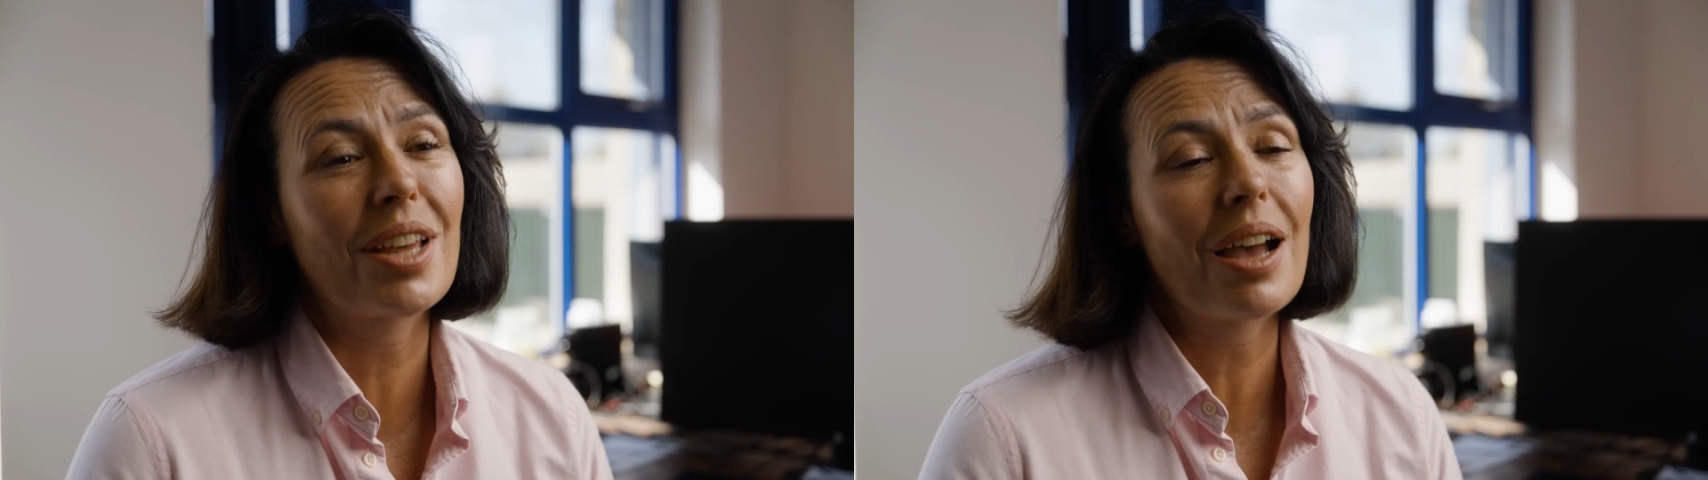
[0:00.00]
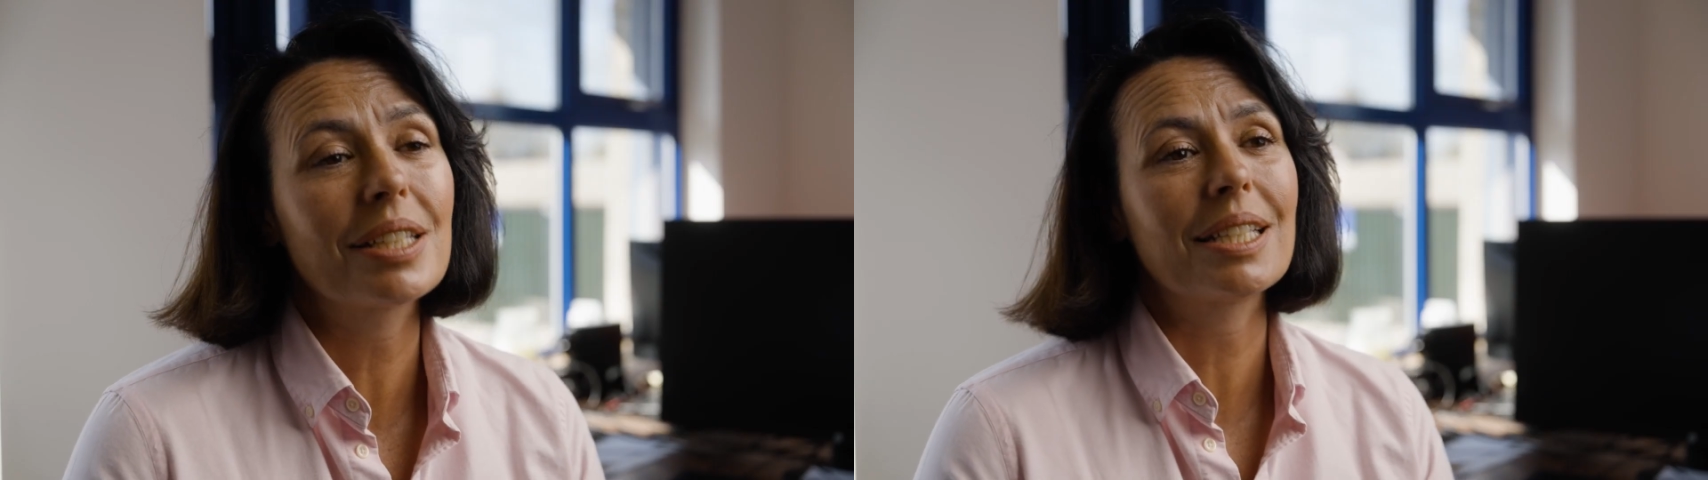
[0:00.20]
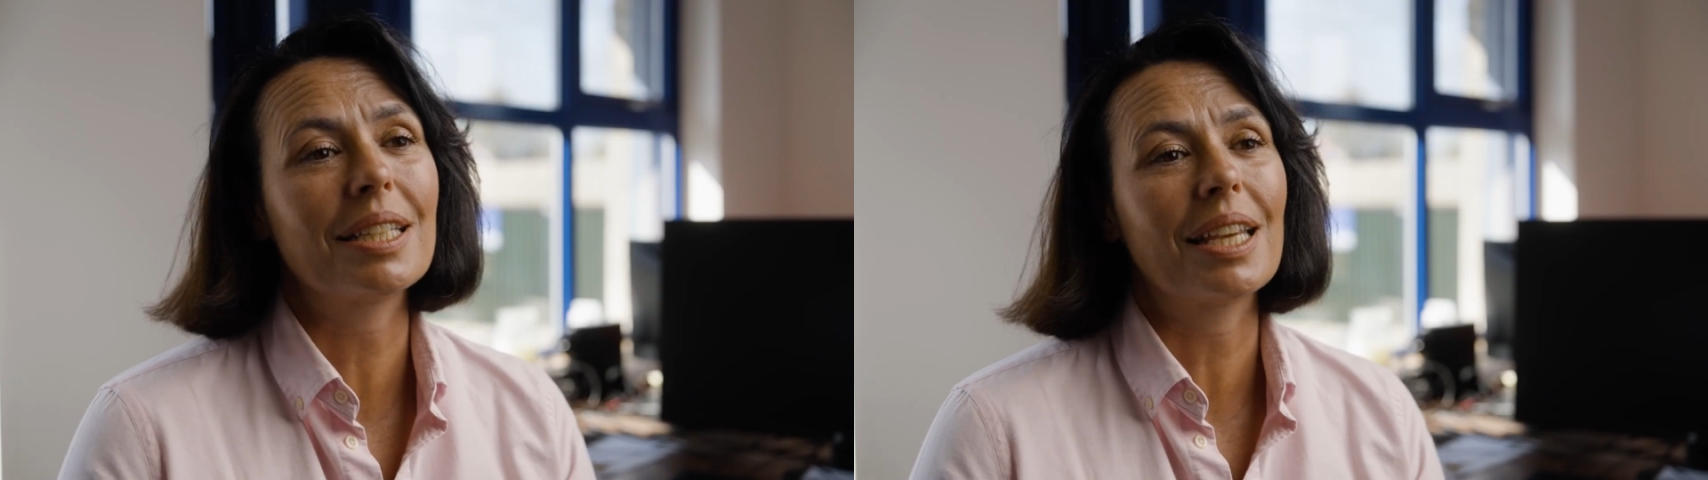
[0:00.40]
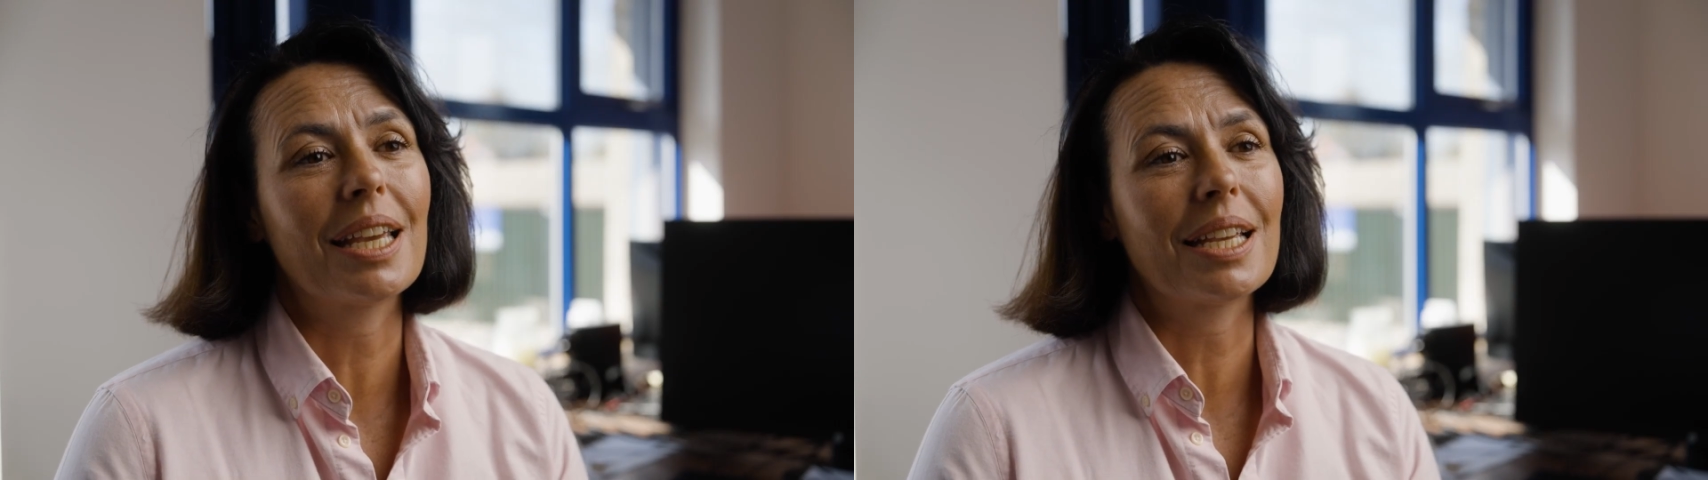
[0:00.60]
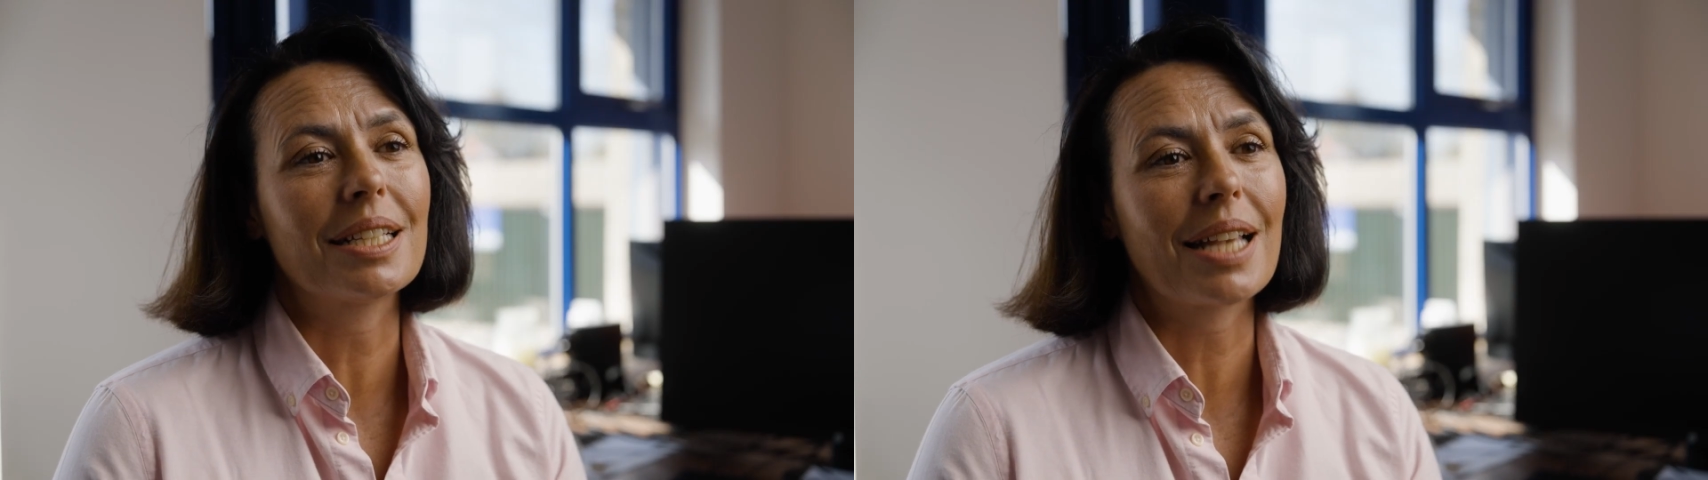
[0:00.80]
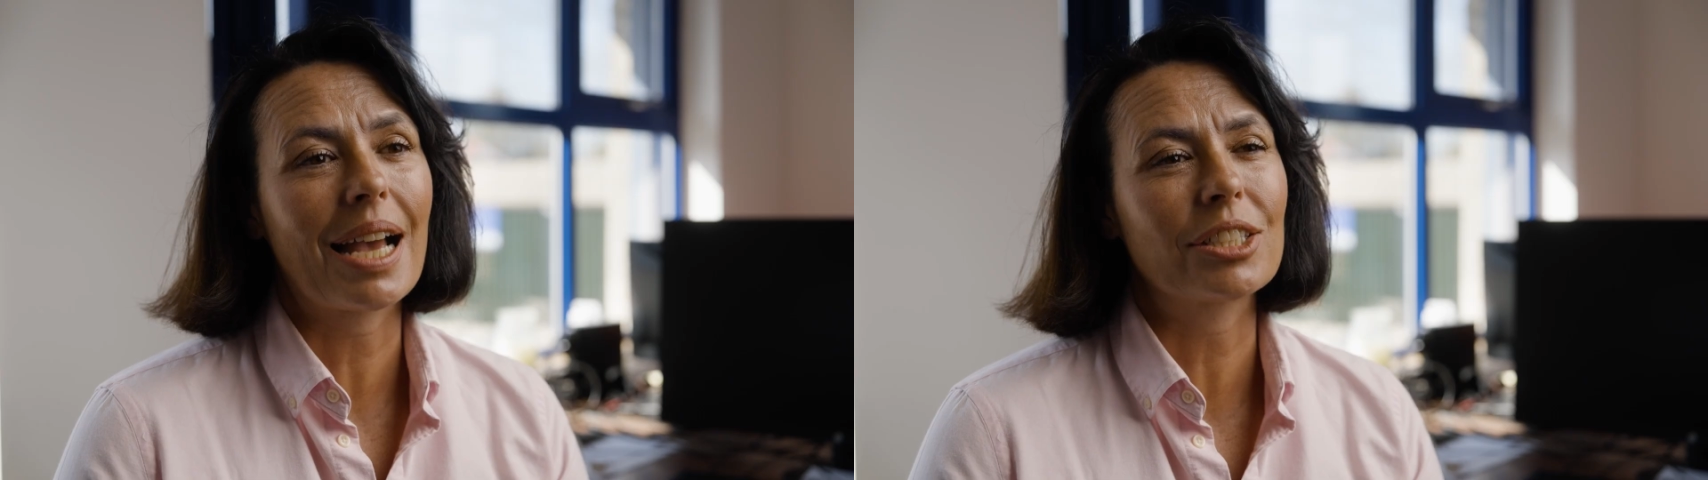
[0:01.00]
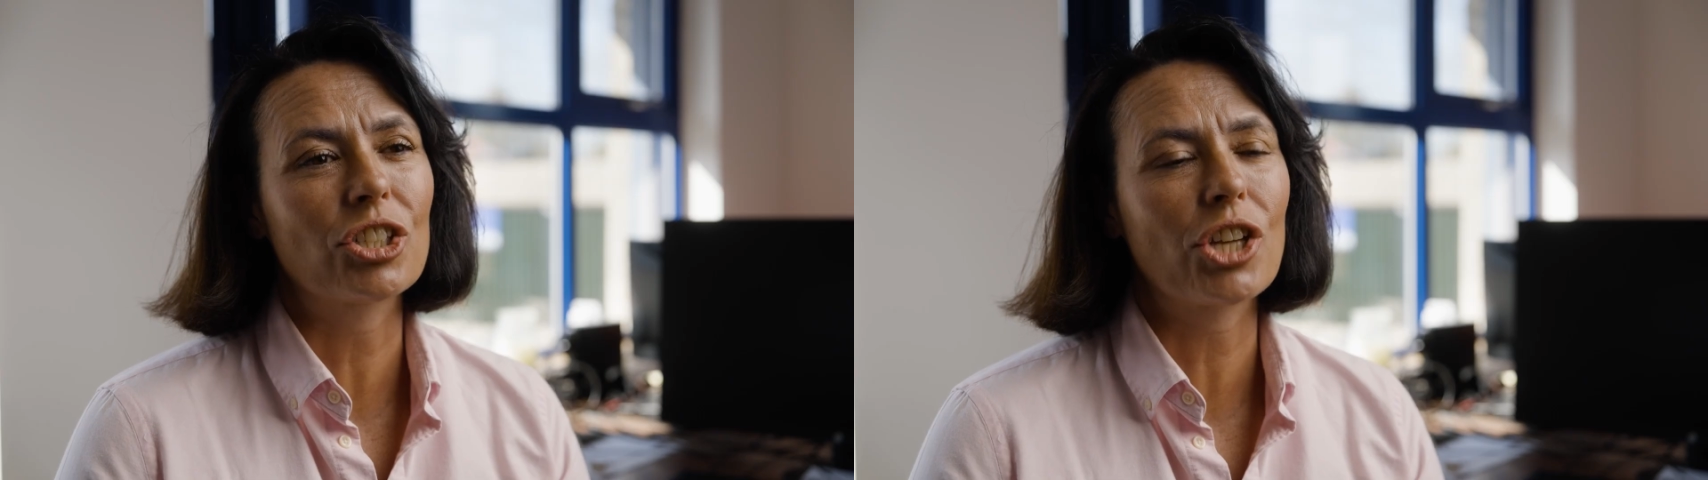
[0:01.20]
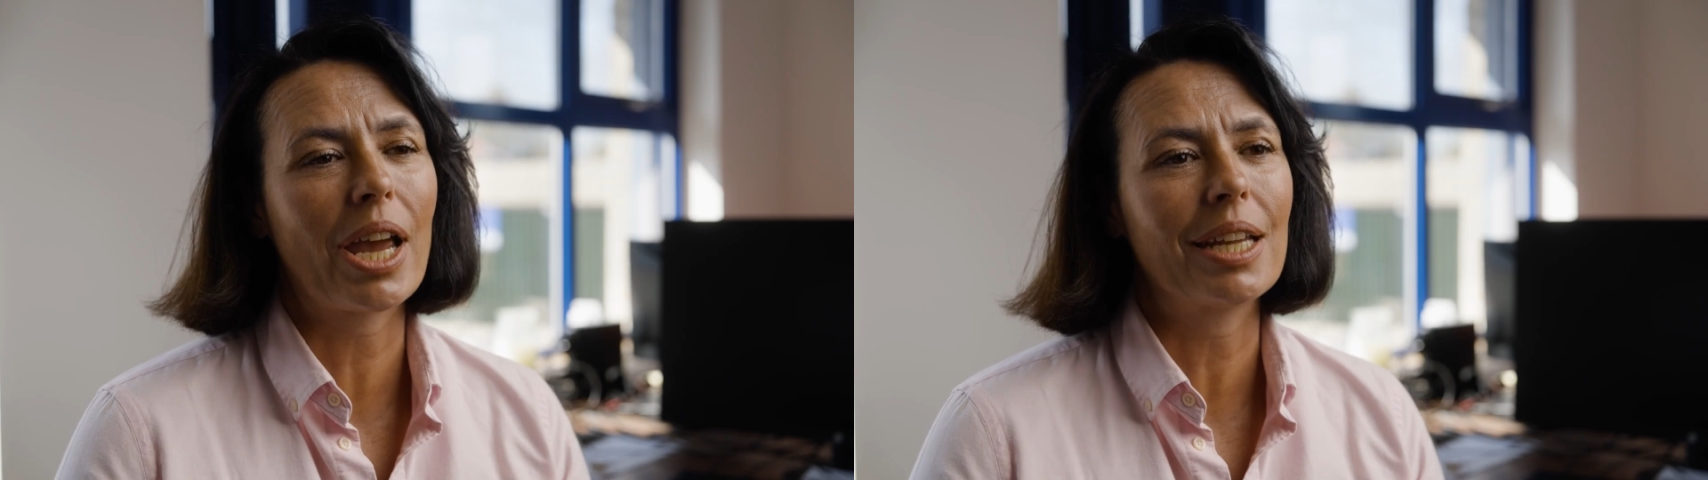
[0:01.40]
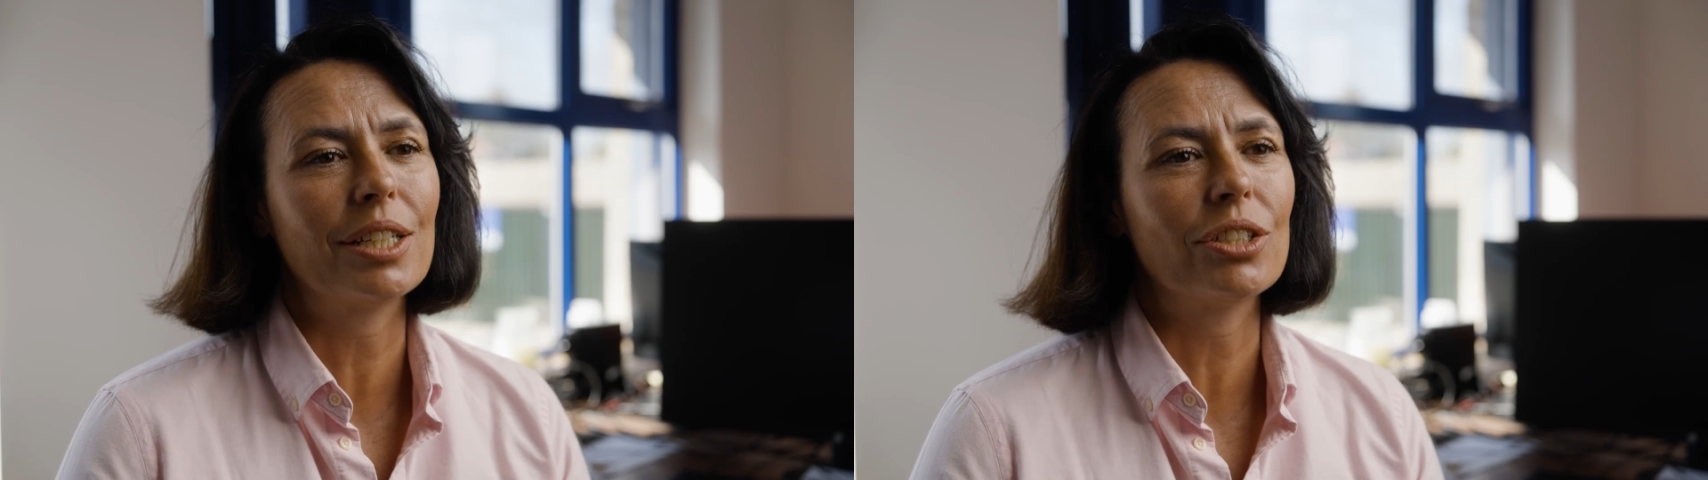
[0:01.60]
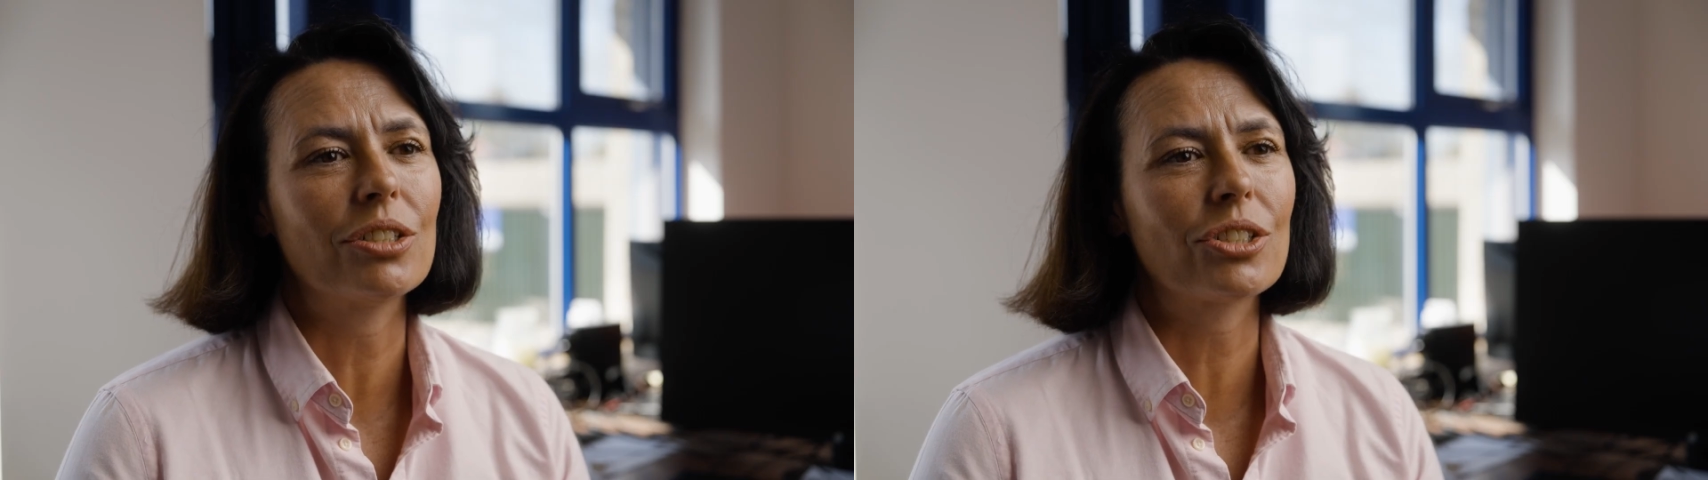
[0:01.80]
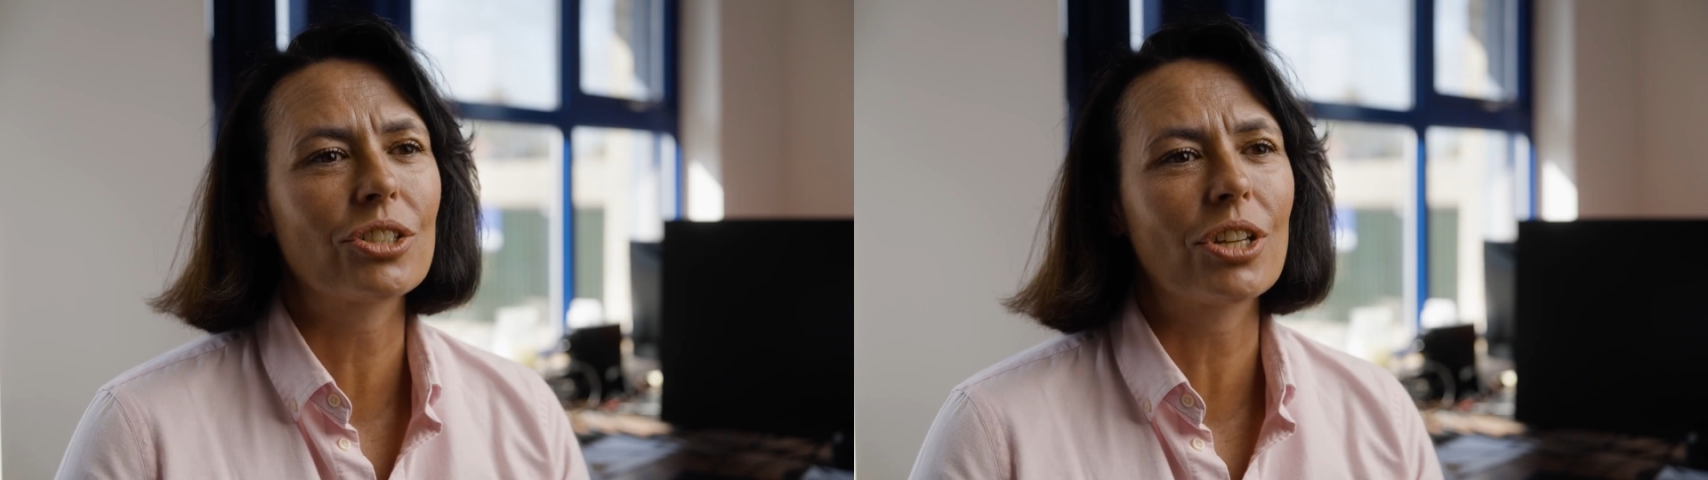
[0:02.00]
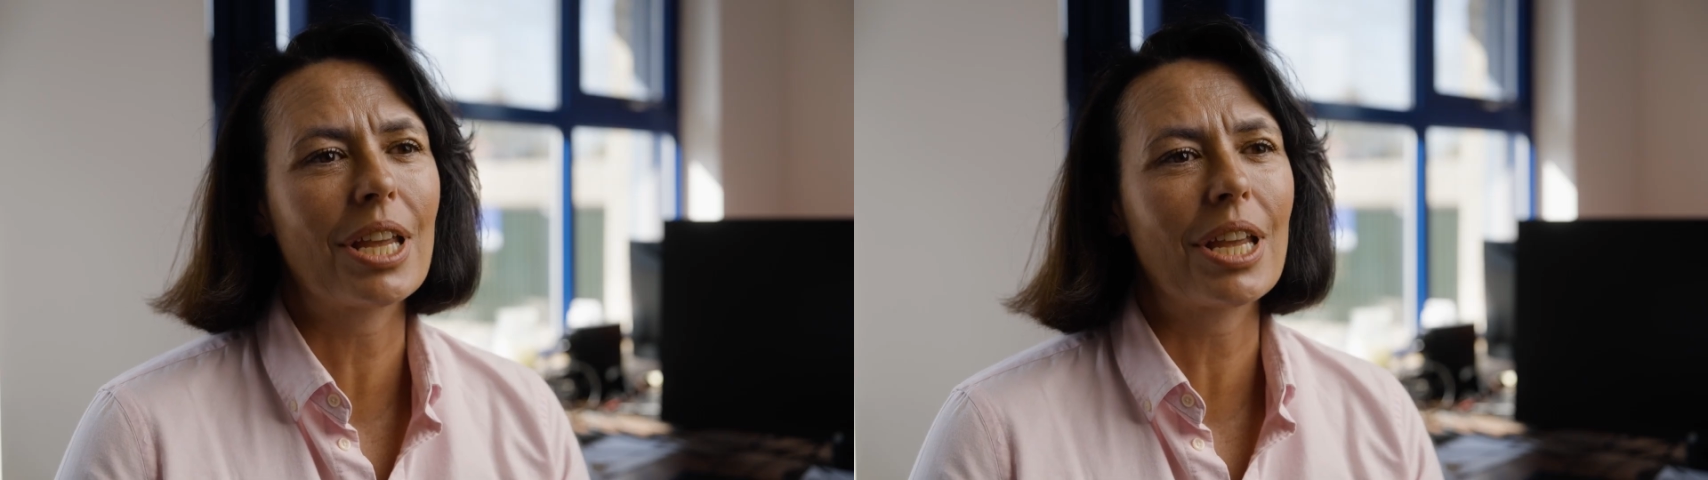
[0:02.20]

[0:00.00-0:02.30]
30 years has changed